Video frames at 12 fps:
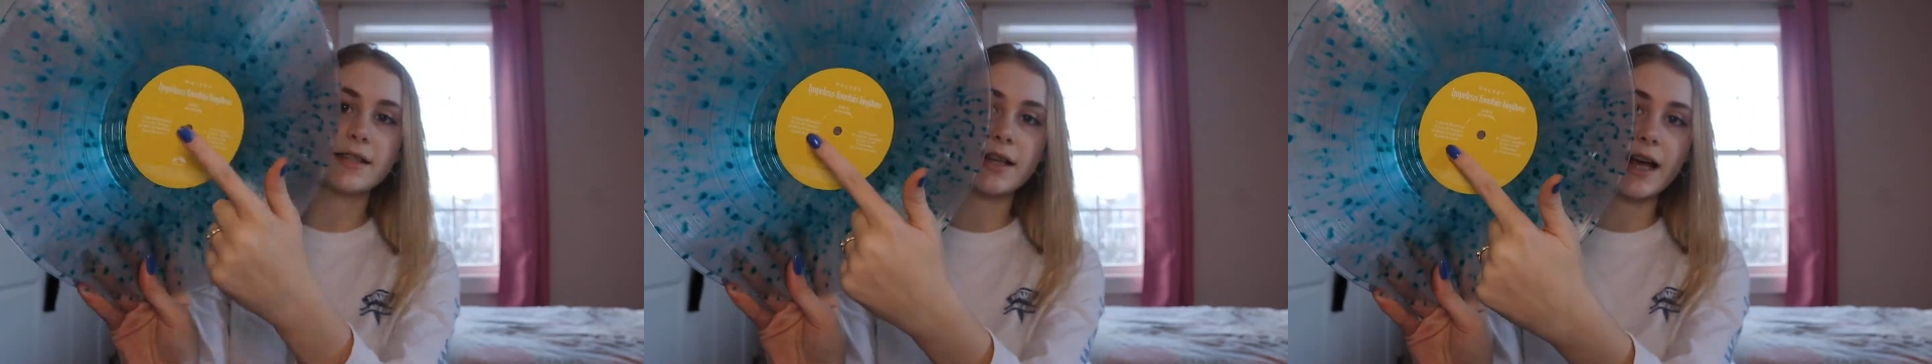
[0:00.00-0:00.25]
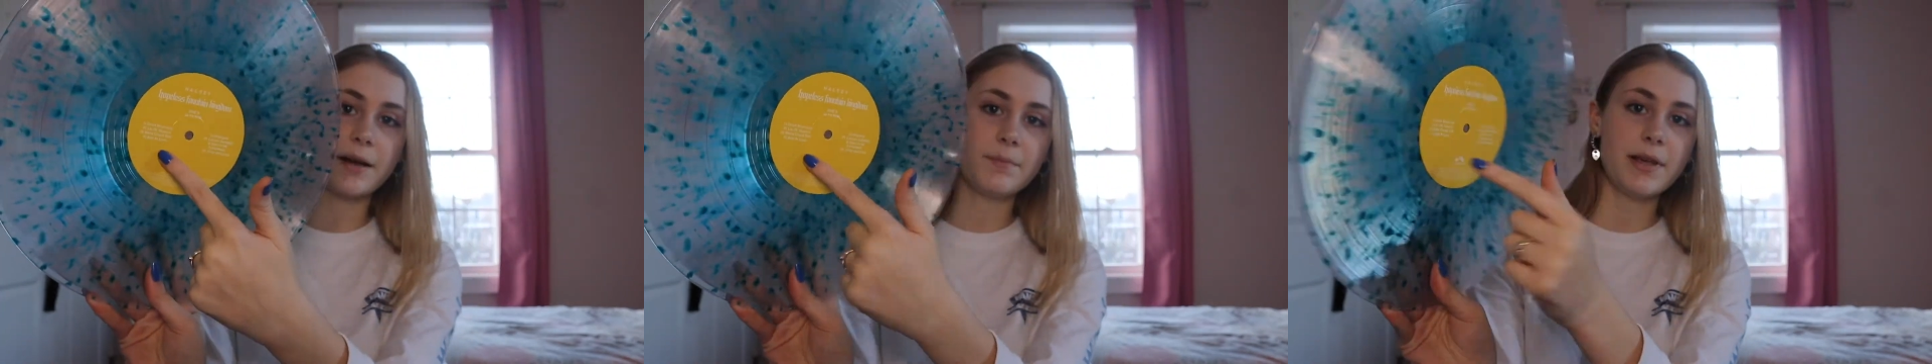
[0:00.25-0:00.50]

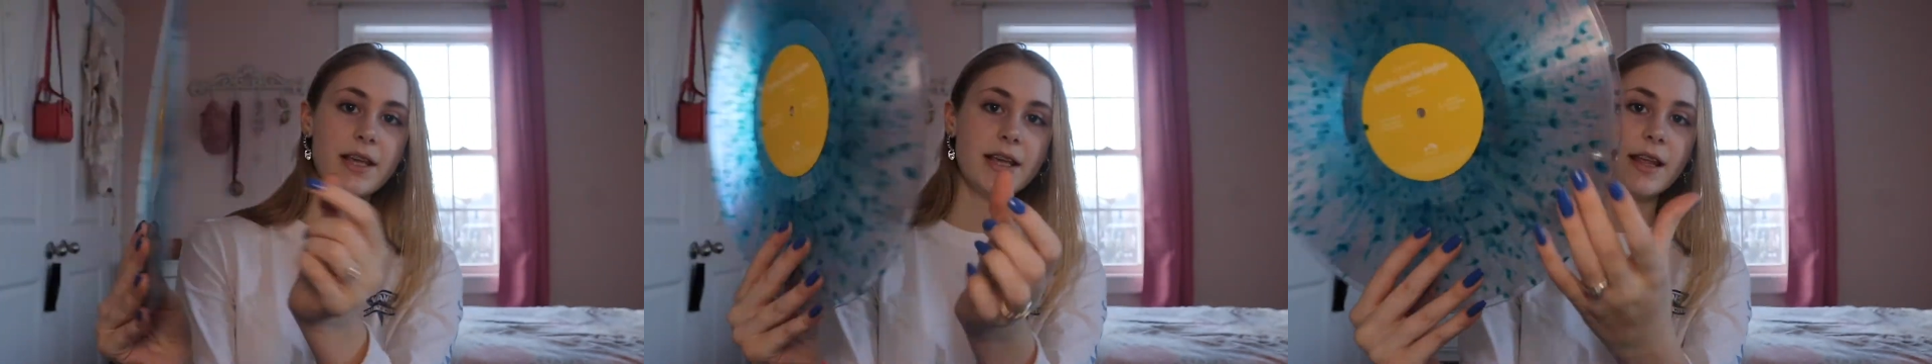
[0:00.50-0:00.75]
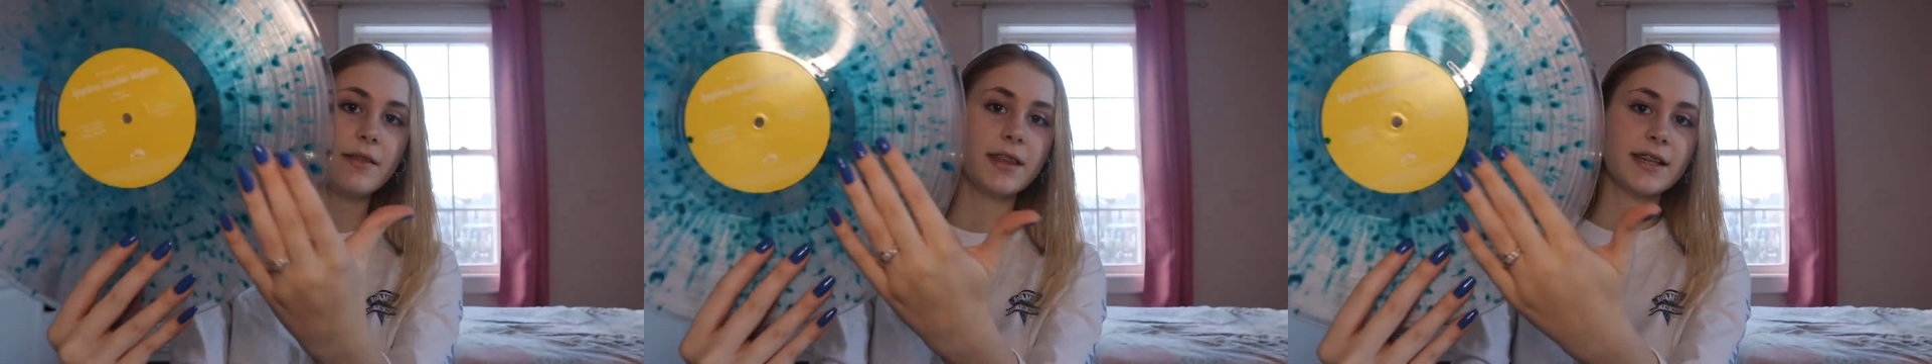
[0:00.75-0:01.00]
side
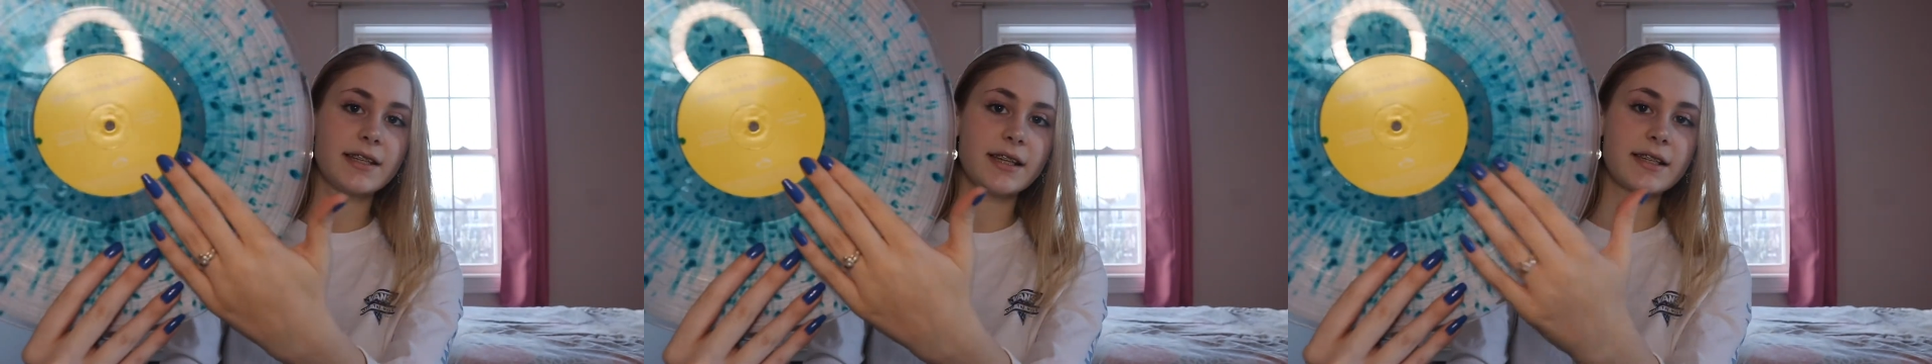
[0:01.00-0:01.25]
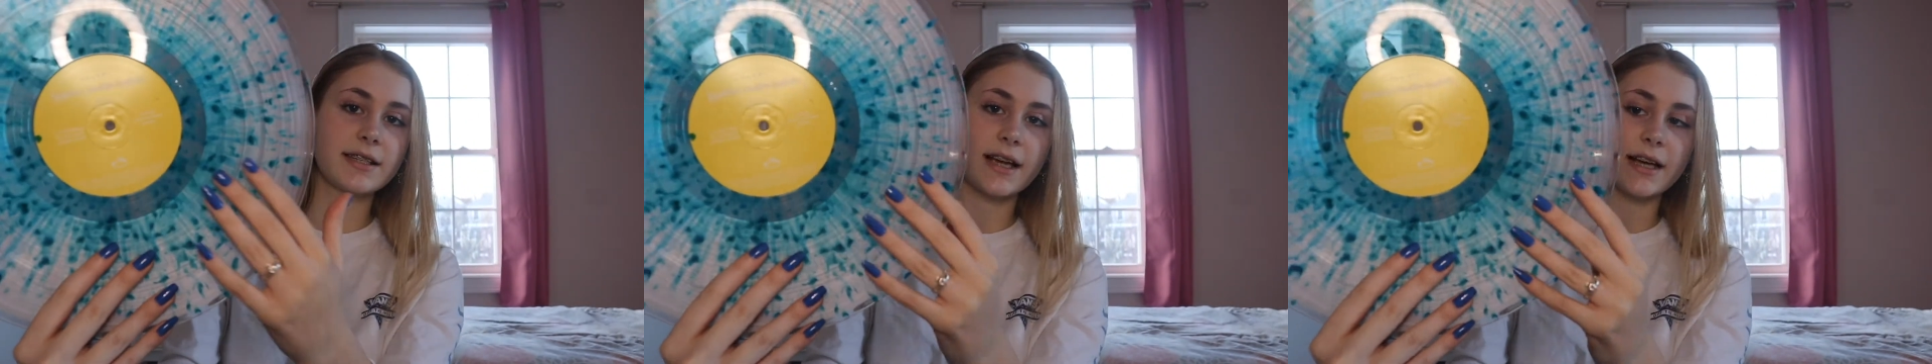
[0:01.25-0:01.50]
B and this
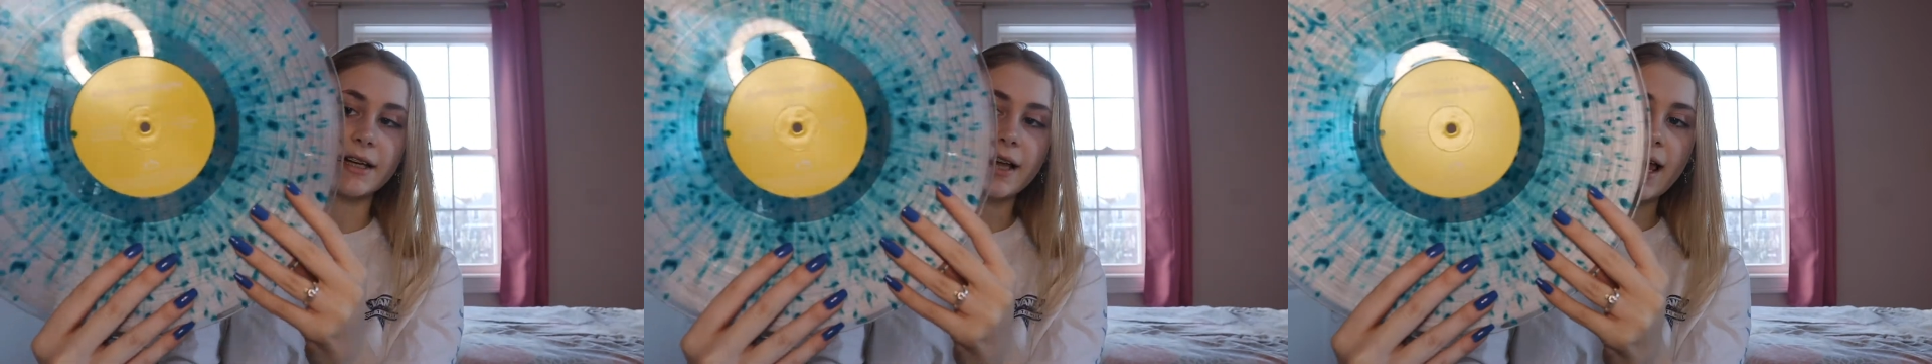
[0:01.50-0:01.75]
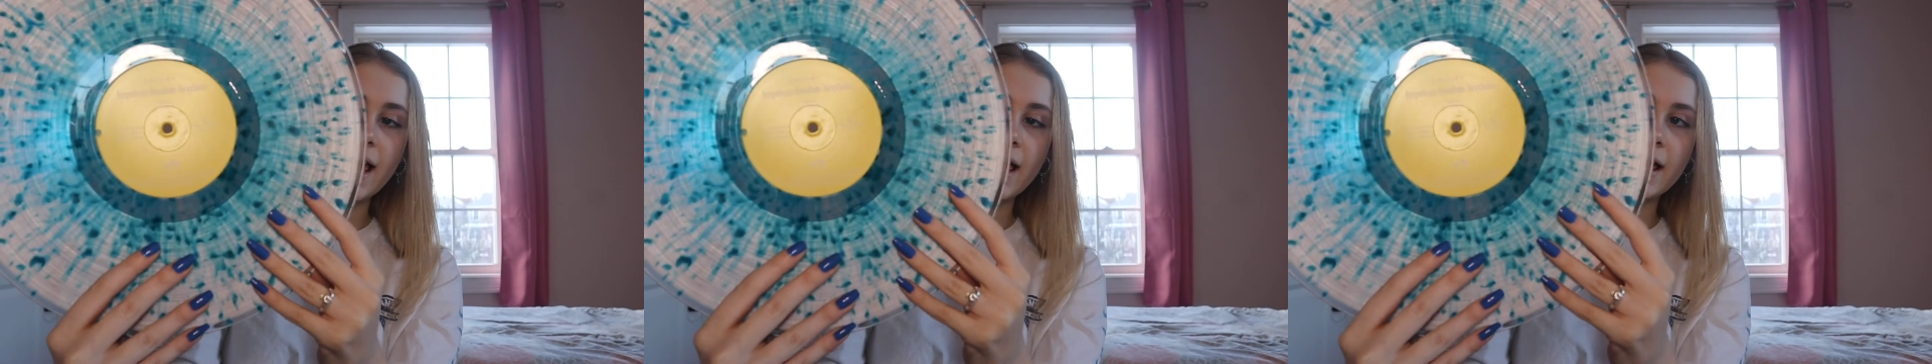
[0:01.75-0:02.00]
is side
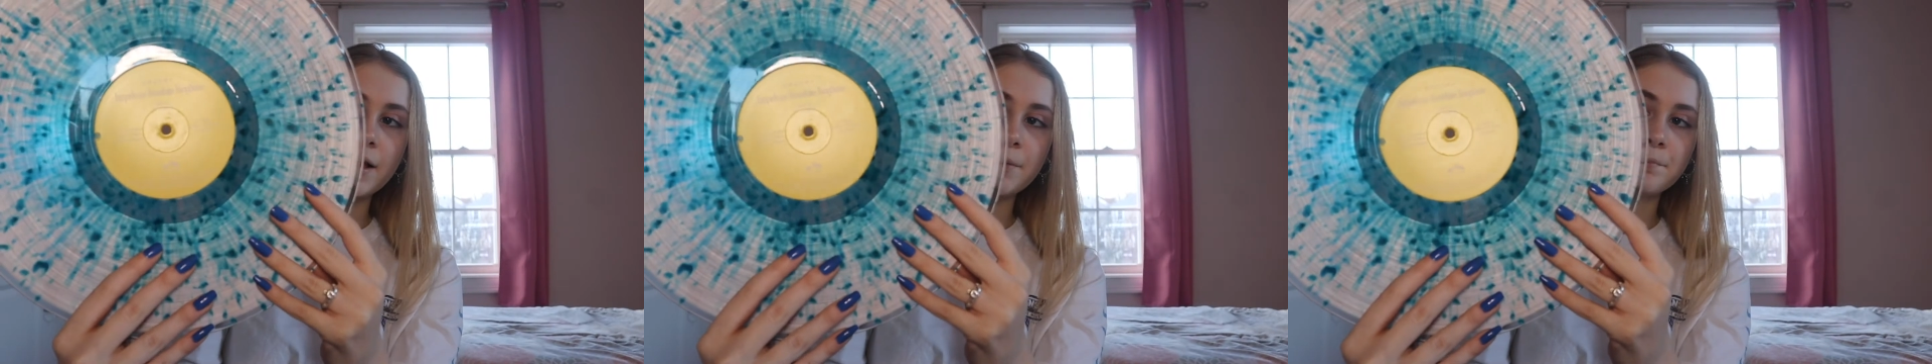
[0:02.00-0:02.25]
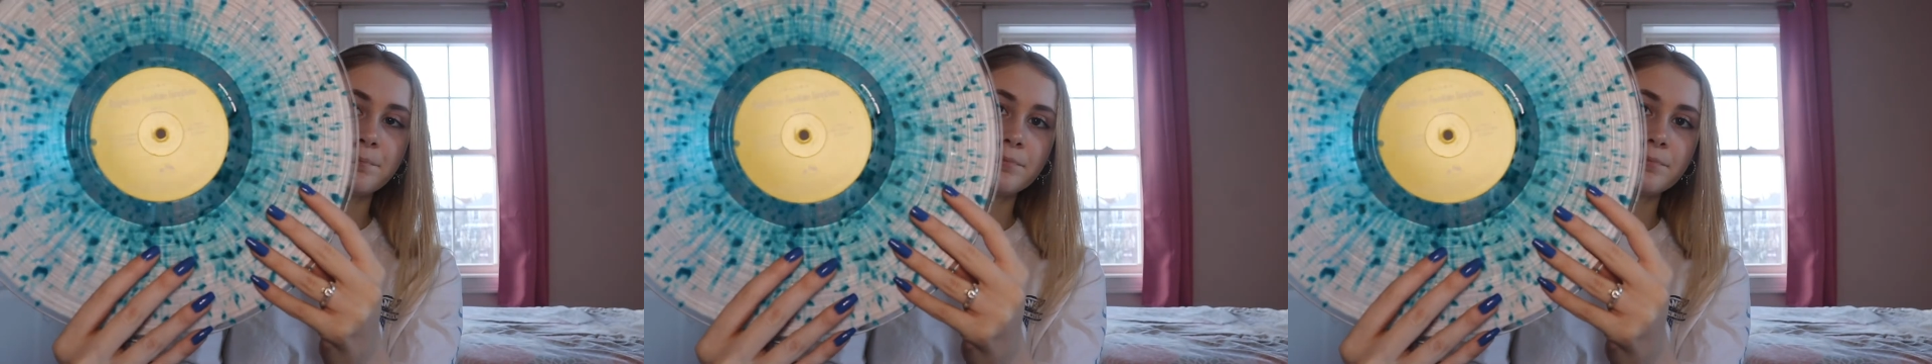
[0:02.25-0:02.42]
A.